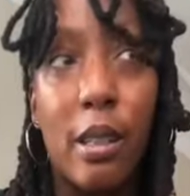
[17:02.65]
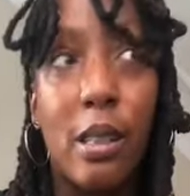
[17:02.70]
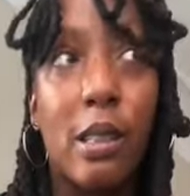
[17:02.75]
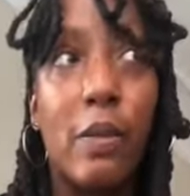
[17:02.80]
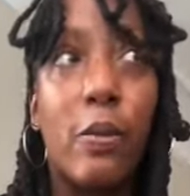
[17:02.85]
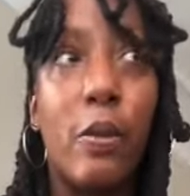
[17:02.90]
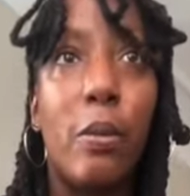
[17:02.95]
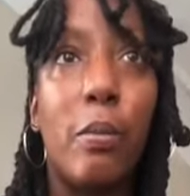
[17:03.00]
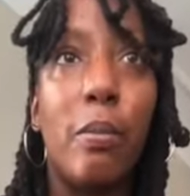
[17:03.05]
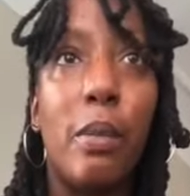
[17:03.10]
And
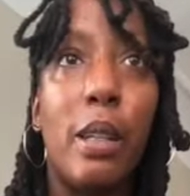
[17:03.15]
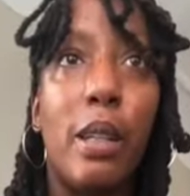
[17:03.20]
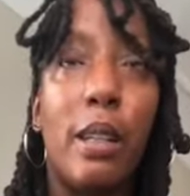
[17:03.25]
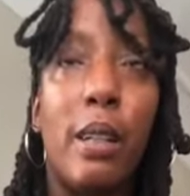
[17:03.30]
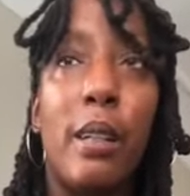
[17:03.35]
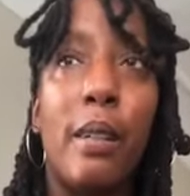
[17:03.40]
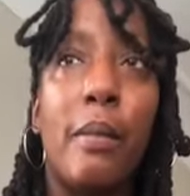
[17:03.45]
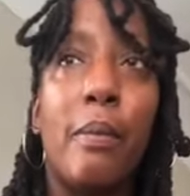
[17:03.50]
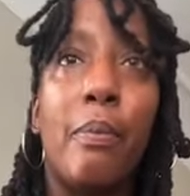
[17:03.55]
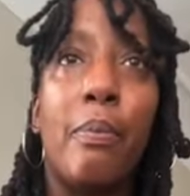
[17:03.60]
for
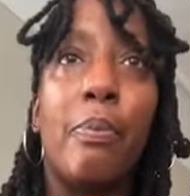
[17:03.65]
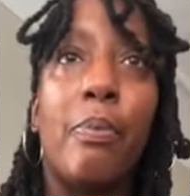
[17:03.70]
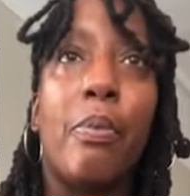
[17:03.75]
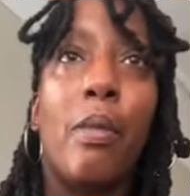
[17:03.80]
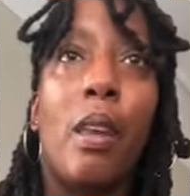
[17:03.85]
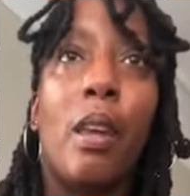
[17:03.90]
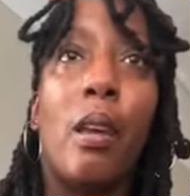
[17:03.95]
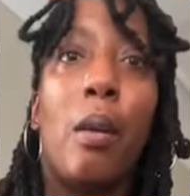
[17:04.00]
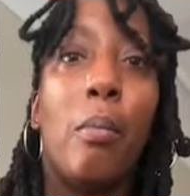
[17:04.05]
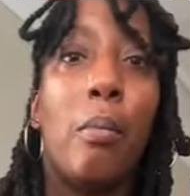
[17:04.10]
me
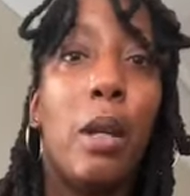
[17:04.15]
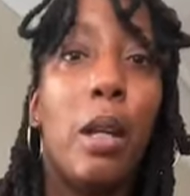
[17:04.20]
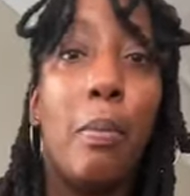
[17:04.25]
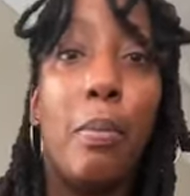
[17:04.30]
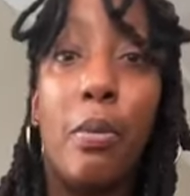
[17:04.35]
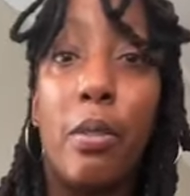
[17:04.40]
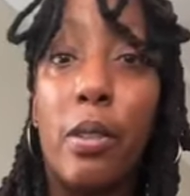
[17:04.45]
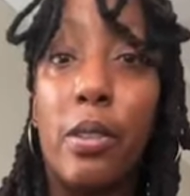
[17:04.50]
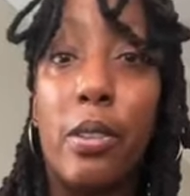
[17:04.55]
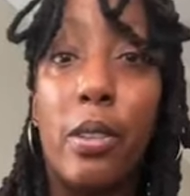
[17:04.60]

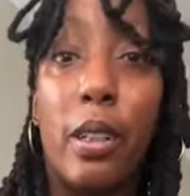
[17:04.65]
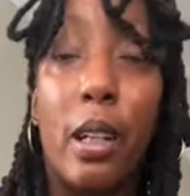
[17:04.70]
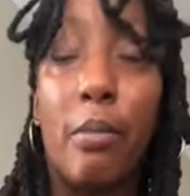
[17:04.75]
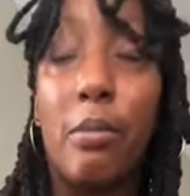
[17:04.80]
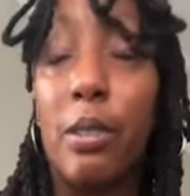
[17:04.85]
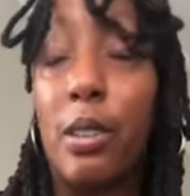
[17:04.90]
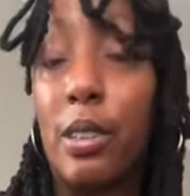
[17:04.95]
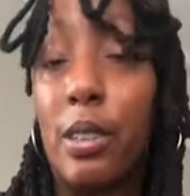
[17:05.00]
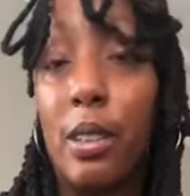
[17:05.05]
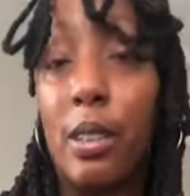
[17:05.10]
personally,
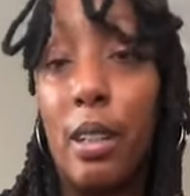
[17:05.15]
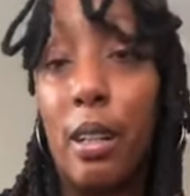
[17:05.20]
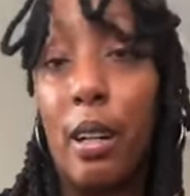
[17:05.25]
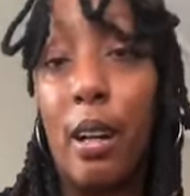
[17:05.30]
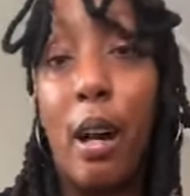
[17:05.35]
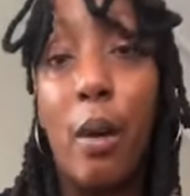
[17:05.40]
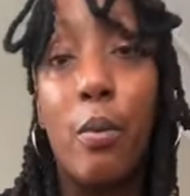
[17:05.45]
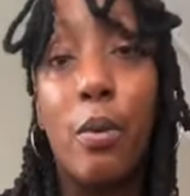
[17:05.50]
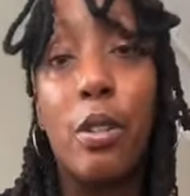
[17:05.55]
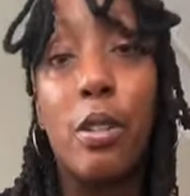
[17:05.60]
I'm just saying,
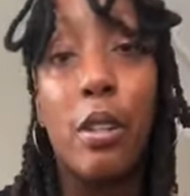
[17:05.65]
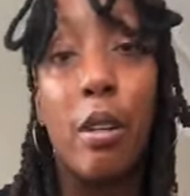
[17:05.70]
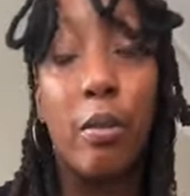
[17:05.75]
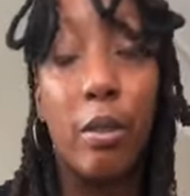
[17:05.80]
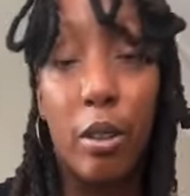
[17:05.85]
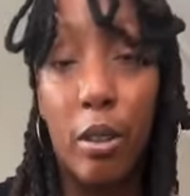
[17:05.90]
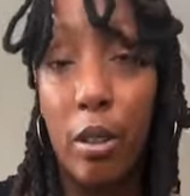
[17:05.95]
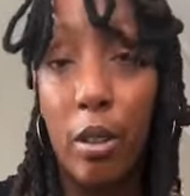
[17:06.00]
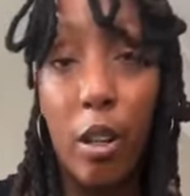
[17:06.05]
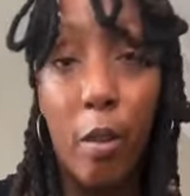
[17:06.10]
I would
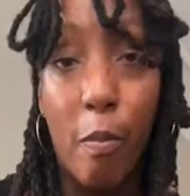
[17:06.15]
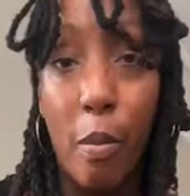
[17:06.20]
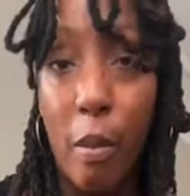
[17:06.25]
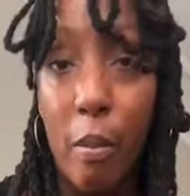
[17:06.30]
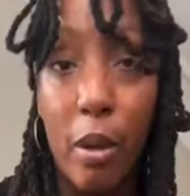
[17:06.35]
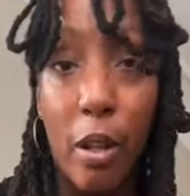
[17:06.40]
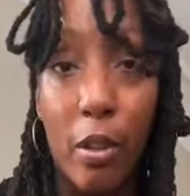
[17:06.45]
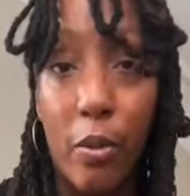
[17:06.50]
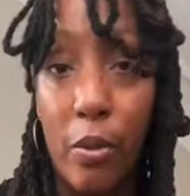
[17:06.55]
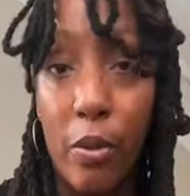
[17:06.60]
never cut off my
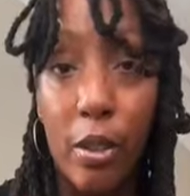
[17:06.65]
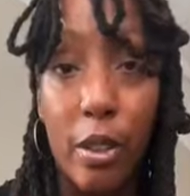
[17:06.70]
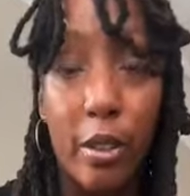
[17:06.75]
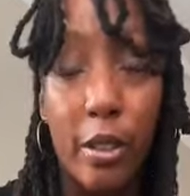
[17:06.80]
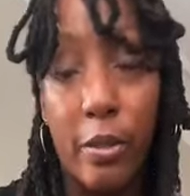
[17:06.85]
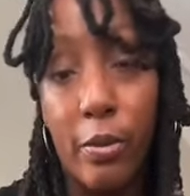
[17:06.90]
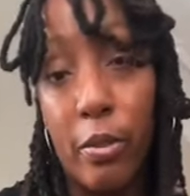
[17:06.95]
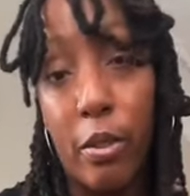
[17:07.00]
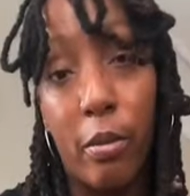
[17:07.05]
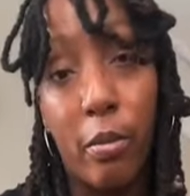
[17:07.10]
male
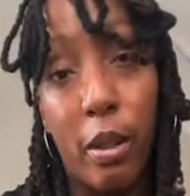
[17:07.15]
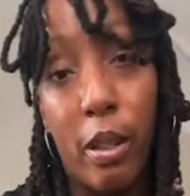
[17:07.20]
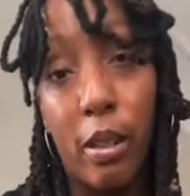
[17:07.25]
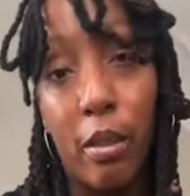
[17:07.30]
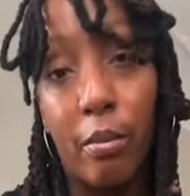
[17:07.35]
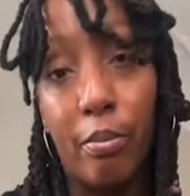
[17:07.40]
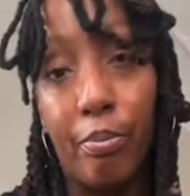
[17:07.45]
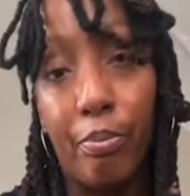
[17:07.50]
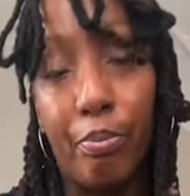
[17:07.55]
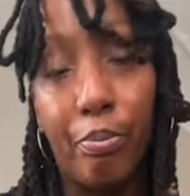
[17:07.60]
friends for a man.